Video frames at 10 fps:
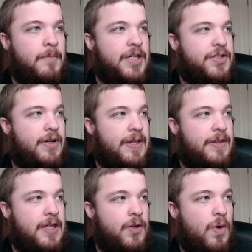So I
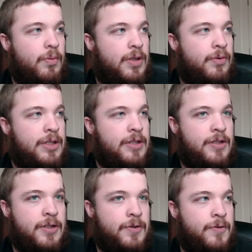think what we're going to
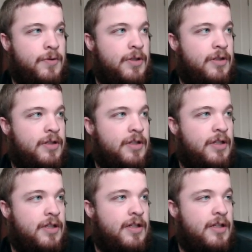do,
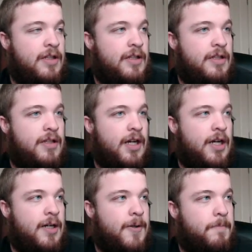
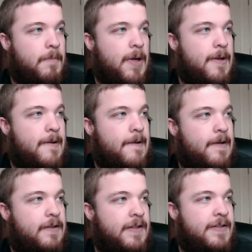
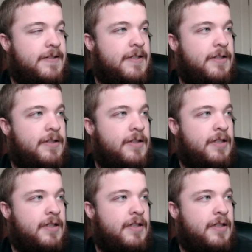let's see.